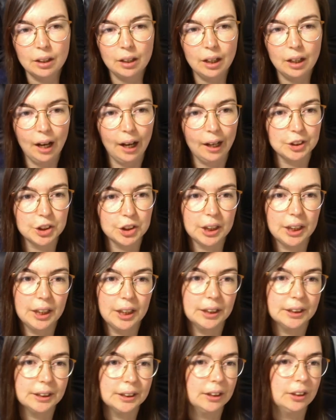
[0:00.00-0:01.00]

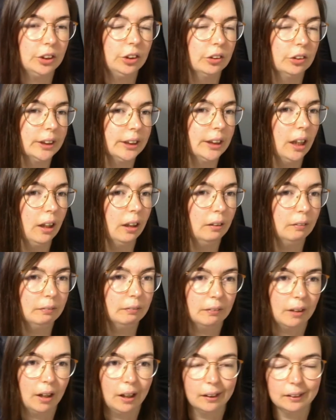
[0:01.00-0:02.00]
educating yourself
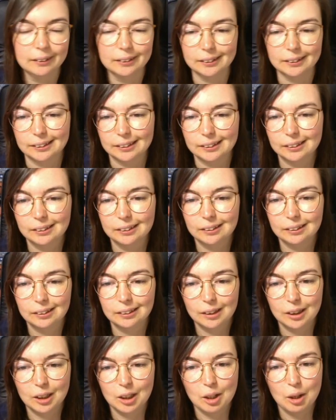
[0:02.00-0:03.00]
and
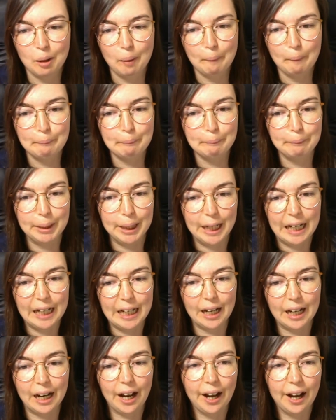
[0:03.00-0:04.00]
being
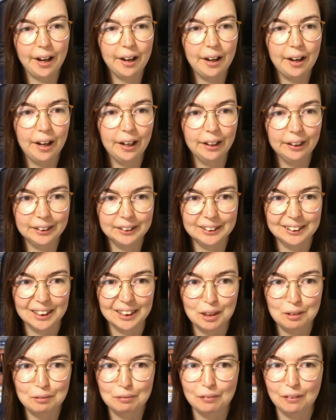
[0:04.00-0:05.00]

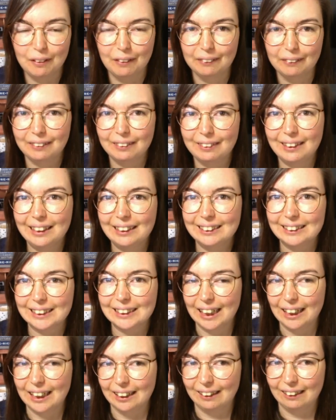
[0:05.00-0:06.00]
active on things
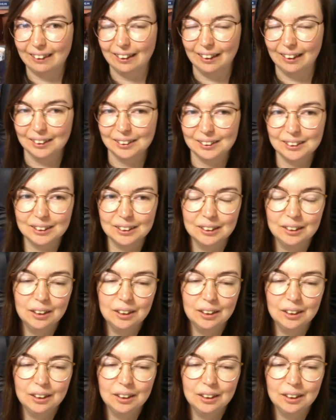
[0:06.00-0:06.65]
like that,